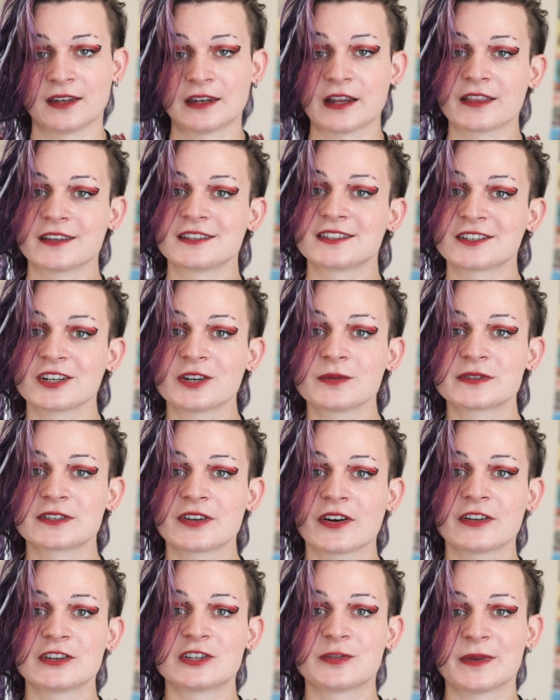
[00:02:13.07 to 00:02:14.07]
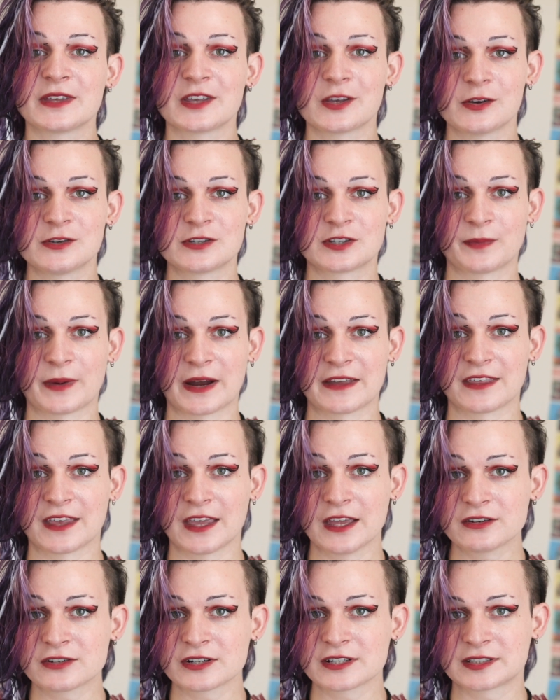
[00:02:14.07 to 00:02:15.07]
Now, this term started to be used by the
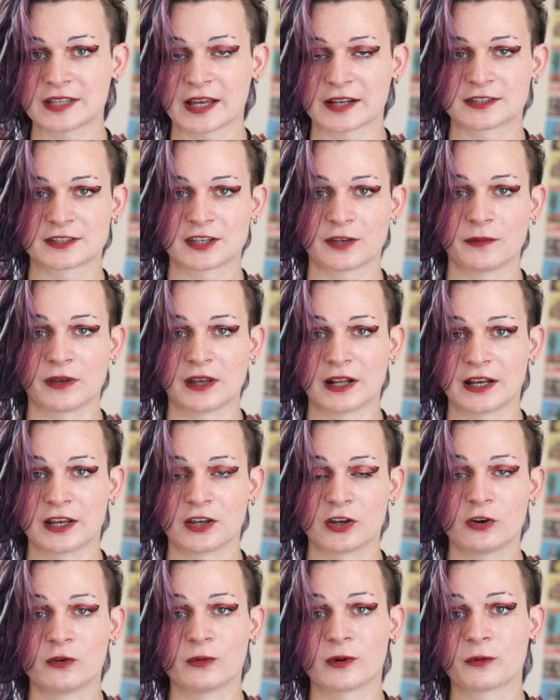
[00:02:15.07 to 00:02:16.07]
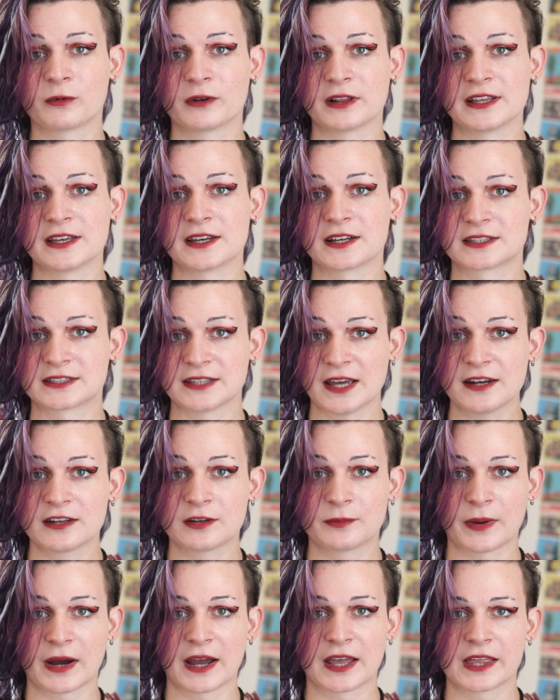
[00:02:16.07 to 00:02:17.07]
intersex community, who were really
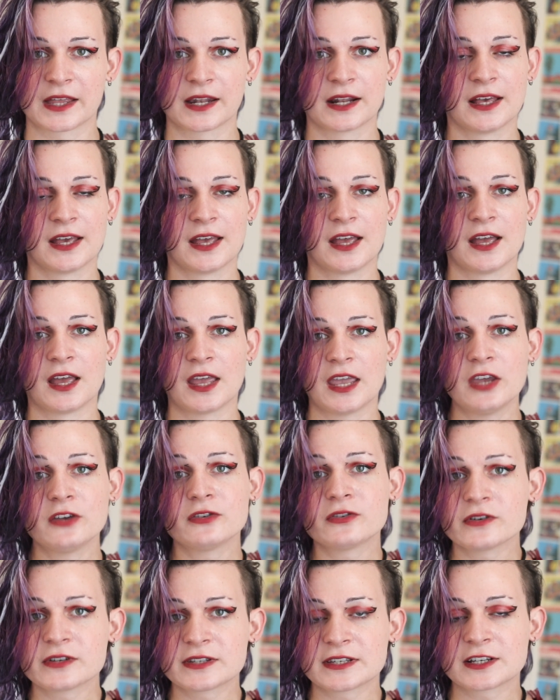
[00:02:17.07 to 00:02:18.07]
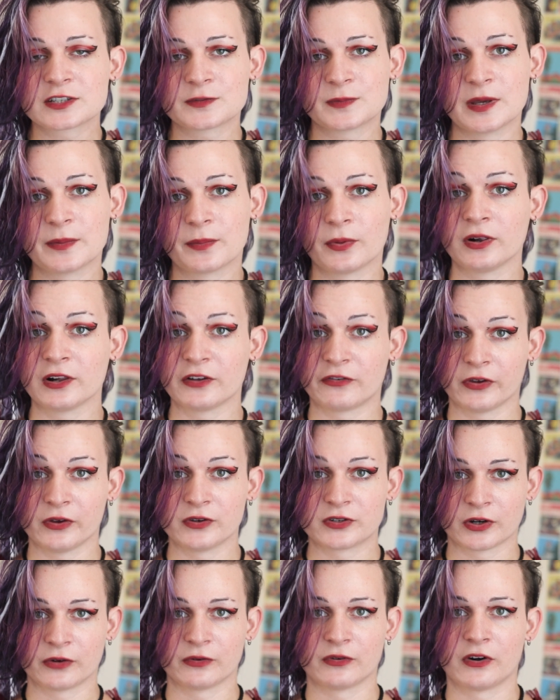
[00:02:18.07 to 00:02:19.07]
excited by it. Intersex people, if you
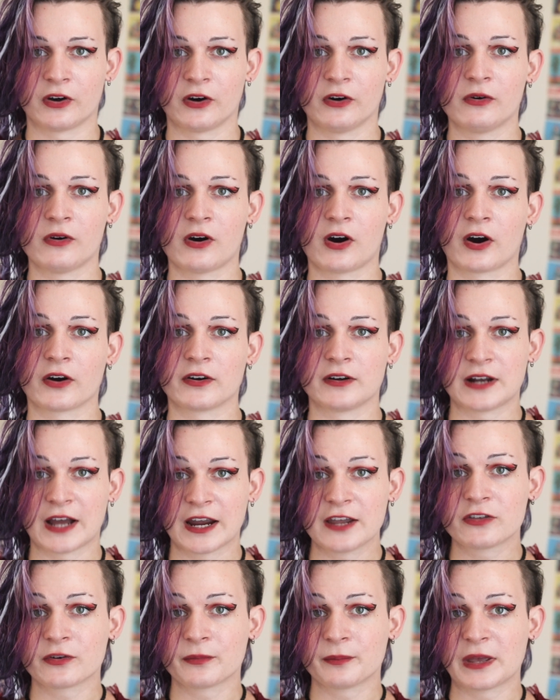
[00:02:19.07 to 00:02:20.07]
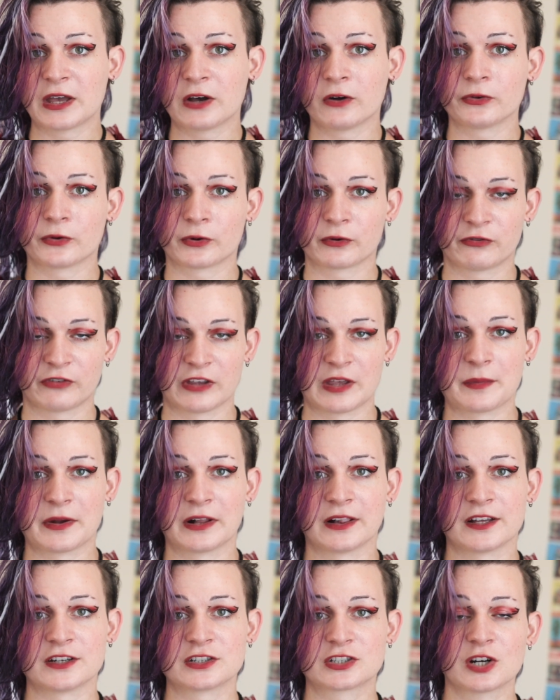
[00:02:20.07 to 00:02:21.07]
don't know, are neither male nor
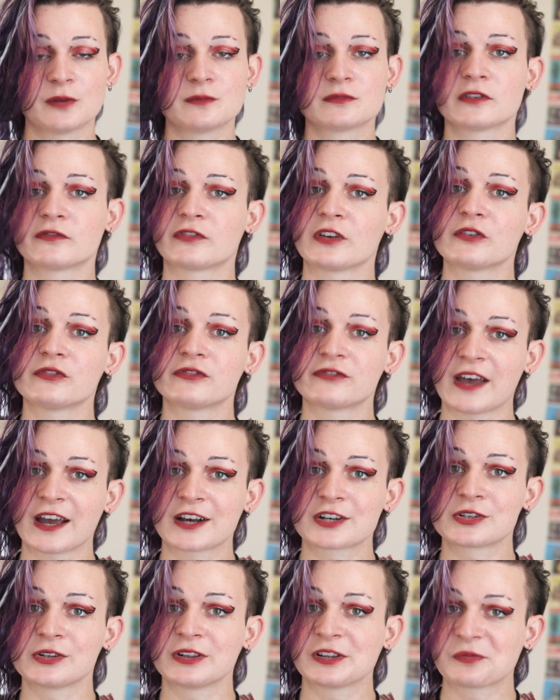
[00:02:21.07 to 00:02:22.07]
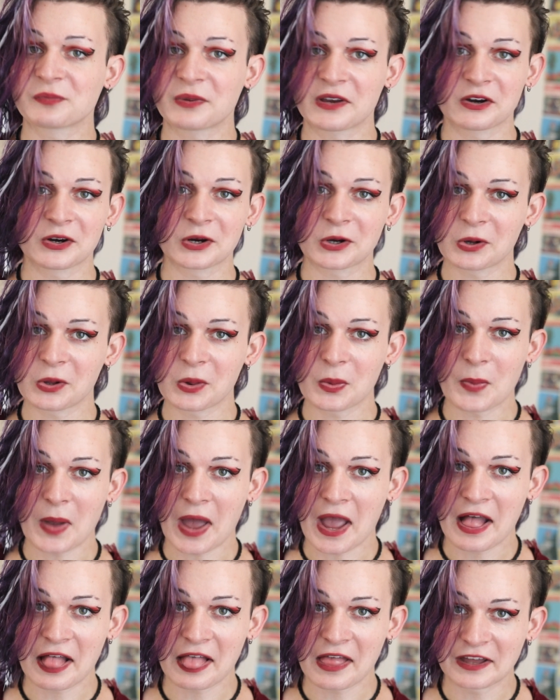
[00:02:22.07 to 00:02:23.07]
female in terms of their factual, empirical,
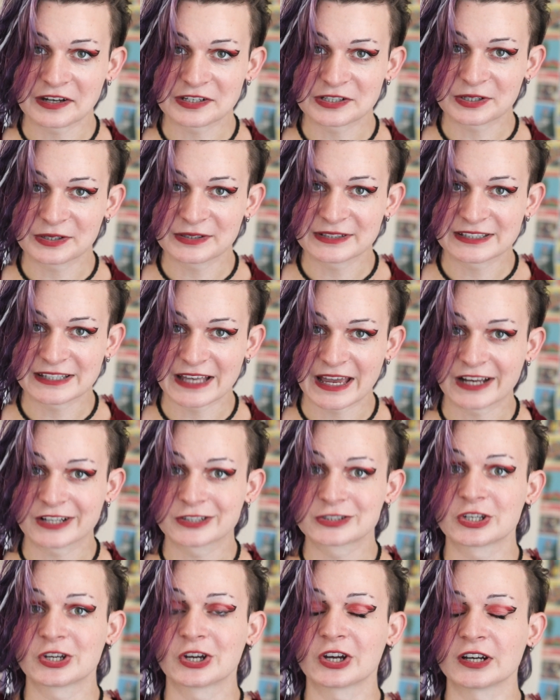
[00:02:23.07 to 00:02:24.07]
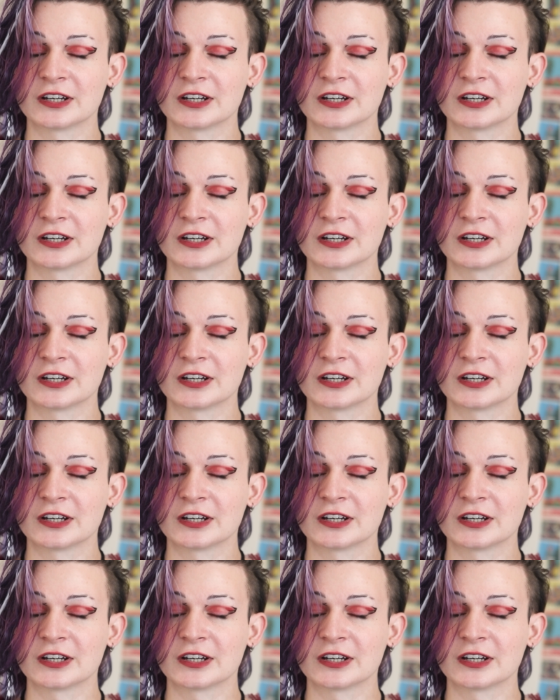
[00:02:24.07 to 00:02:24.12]
biological sex.